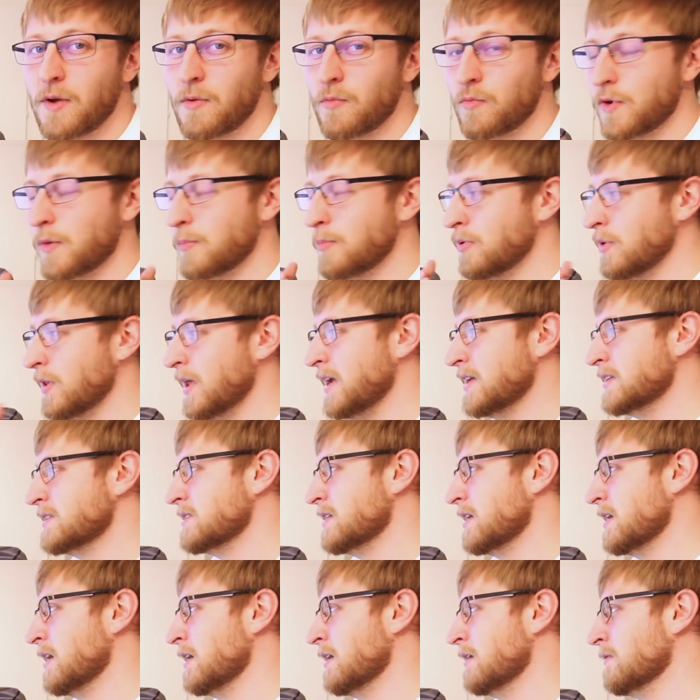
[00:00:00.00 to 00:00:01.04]

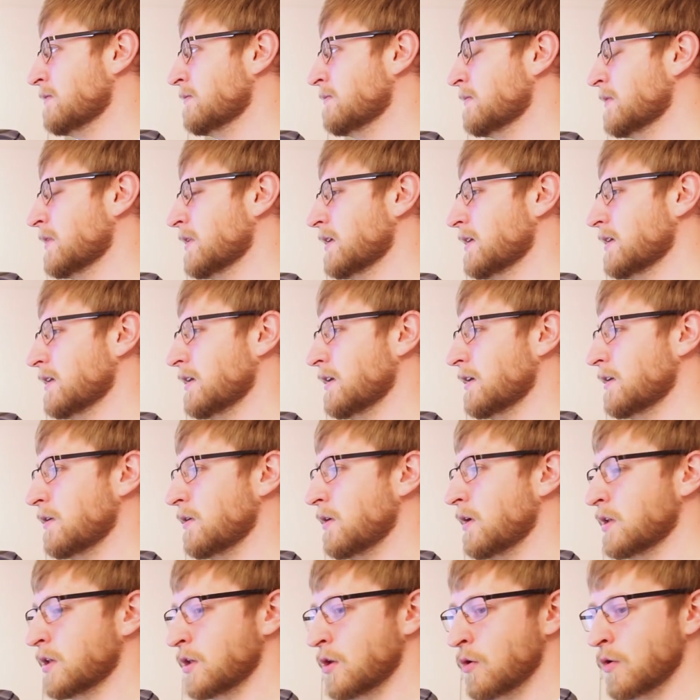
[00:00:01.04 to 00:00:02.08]
replacing, you
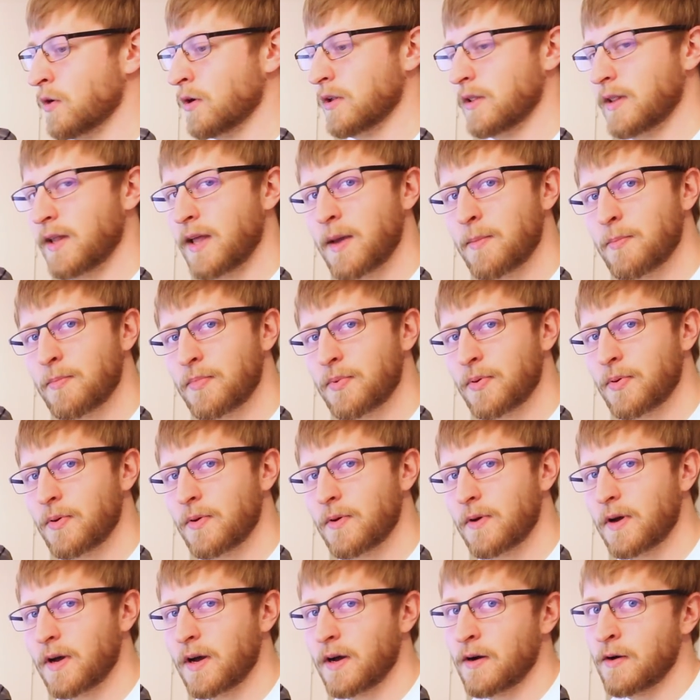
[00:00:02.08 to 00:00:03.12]
know, a lower lip
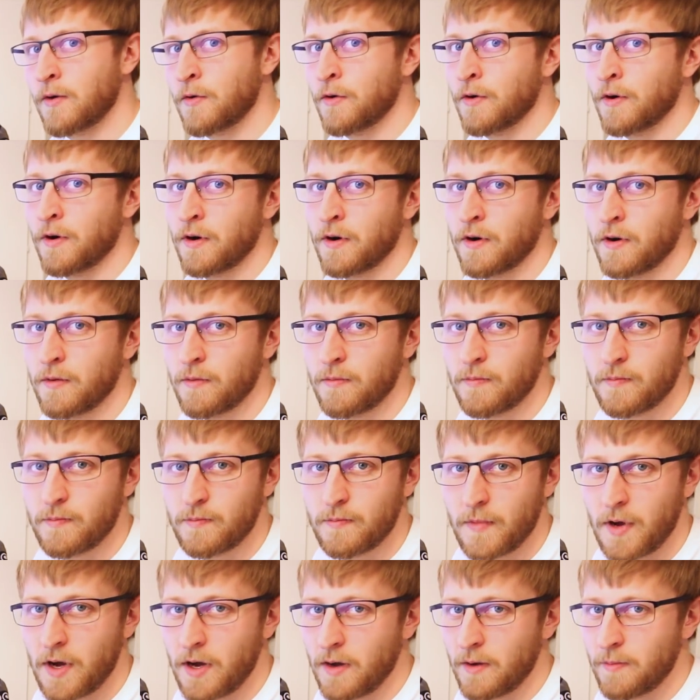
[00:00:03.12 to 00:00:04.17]
or
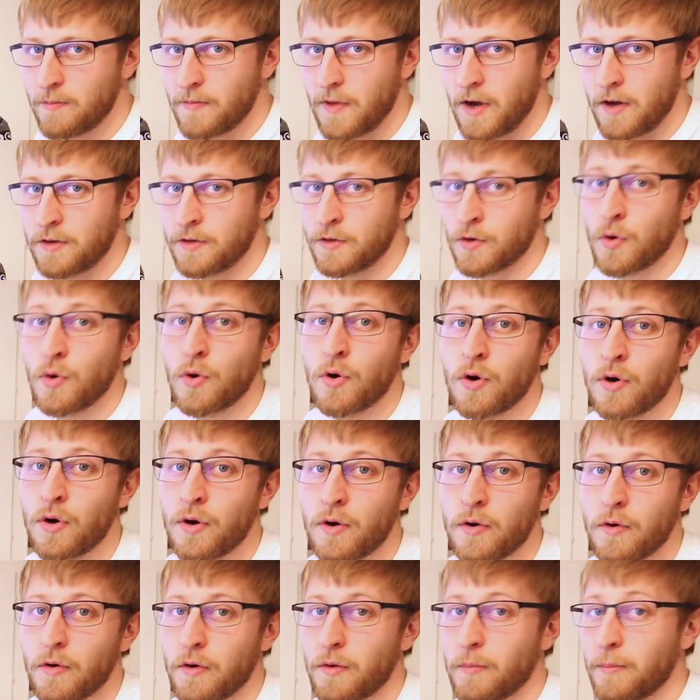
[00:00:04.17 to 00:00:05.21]
a
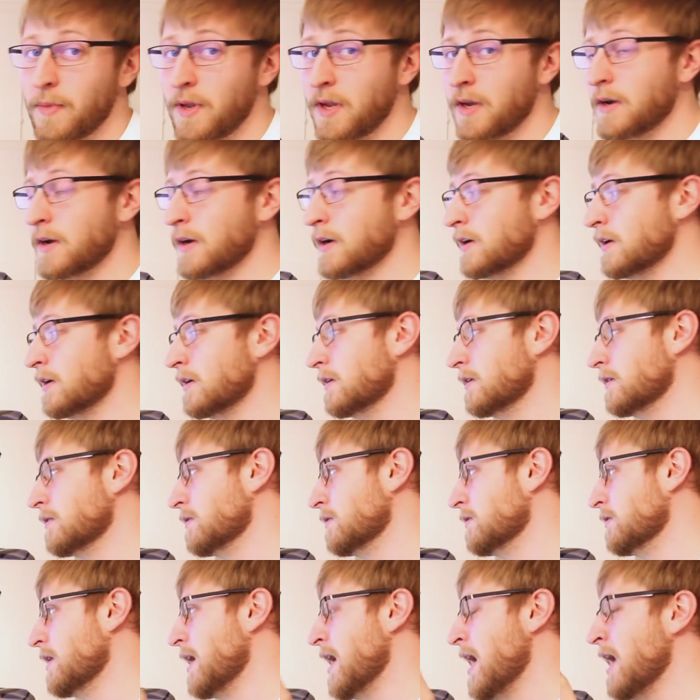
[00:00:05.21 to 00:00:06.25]
door or mirror
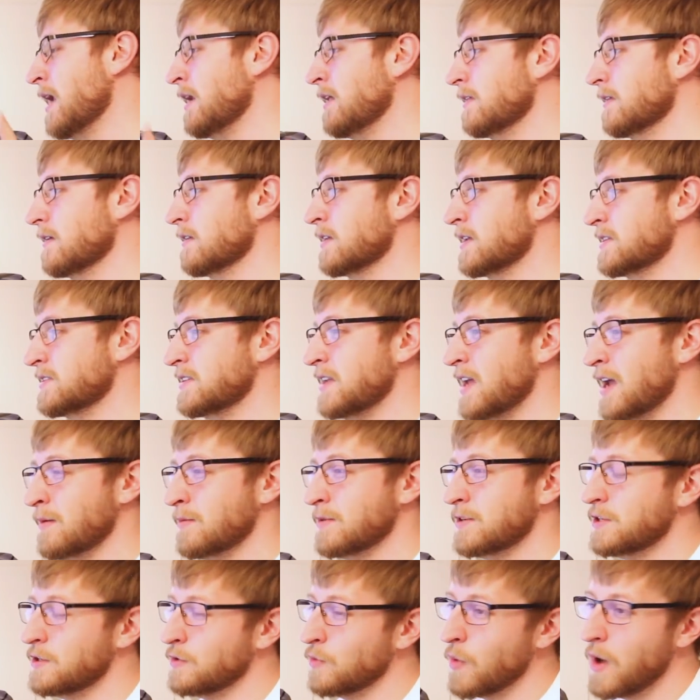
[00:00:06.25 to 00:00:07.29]
or anything that's
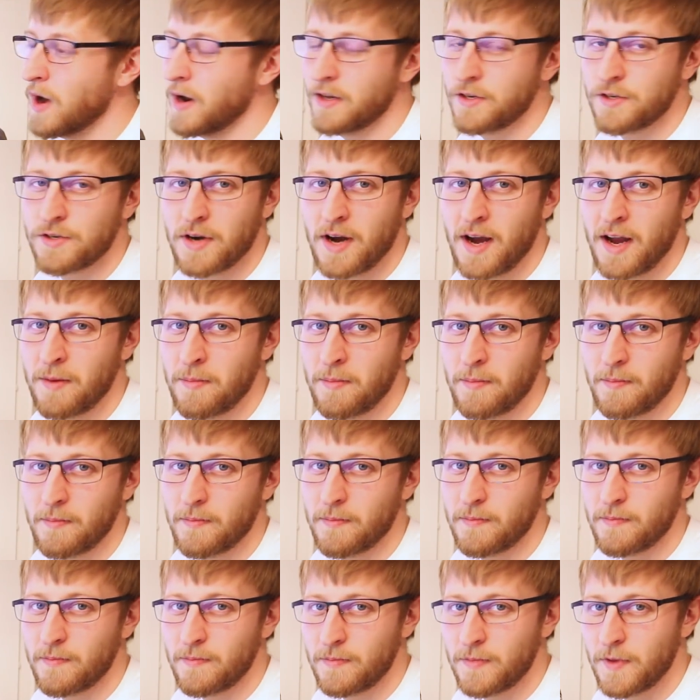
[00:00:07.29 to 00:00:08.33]
damaged, you want to try and,
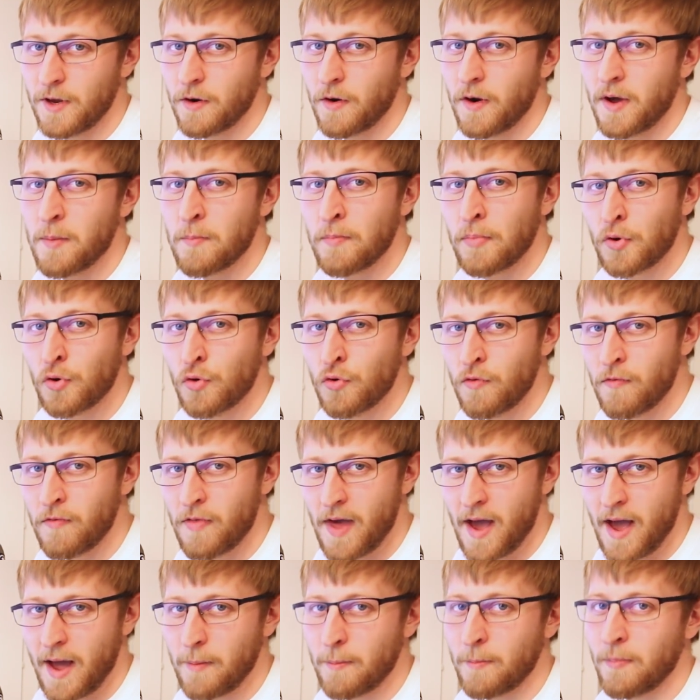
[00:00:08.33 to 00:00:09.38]
you know, improve
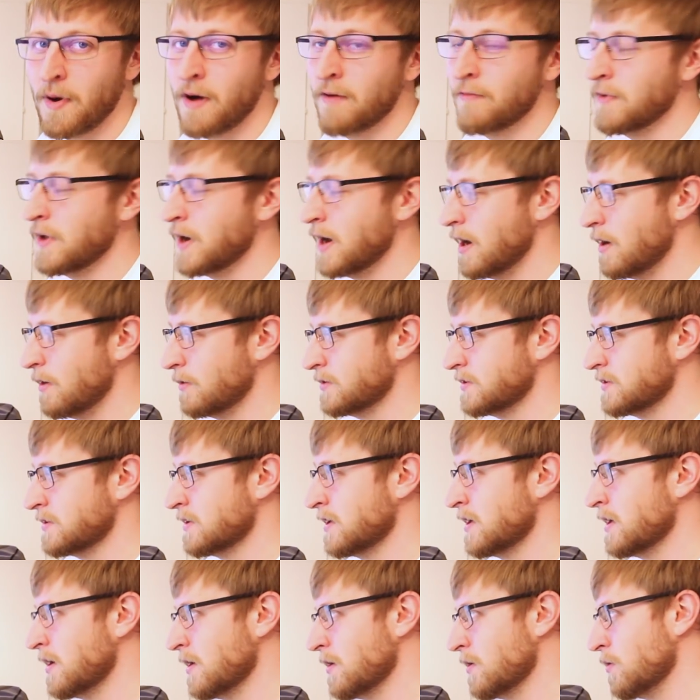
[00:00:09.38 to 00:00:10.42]
that, buff it out,
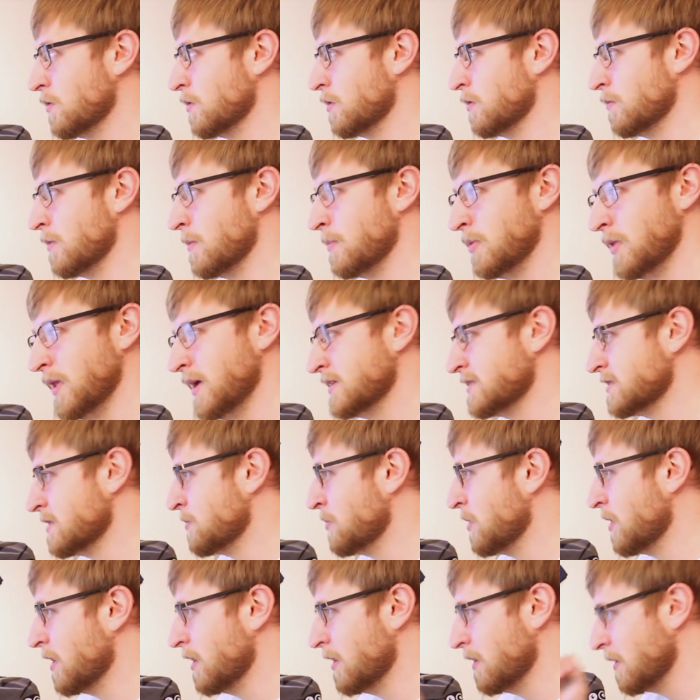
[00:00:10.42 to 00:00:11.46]
or replace the
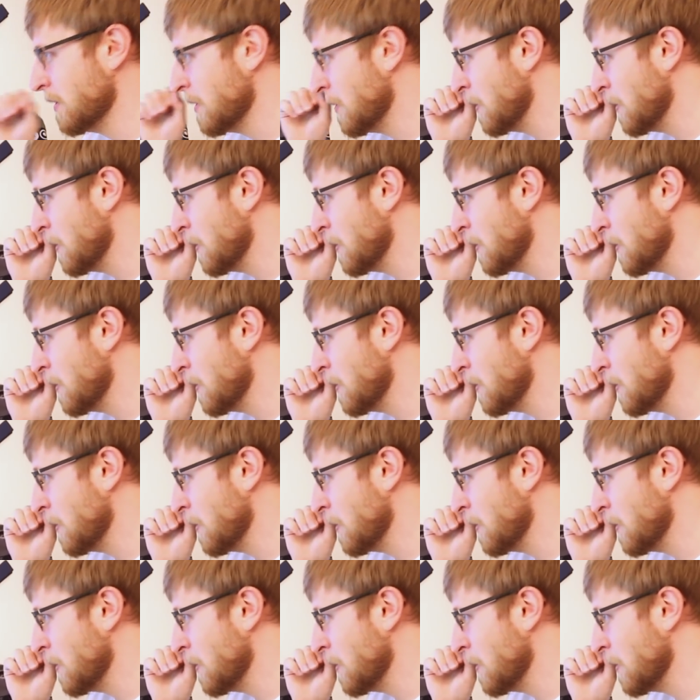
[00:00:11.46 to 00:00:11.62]
part,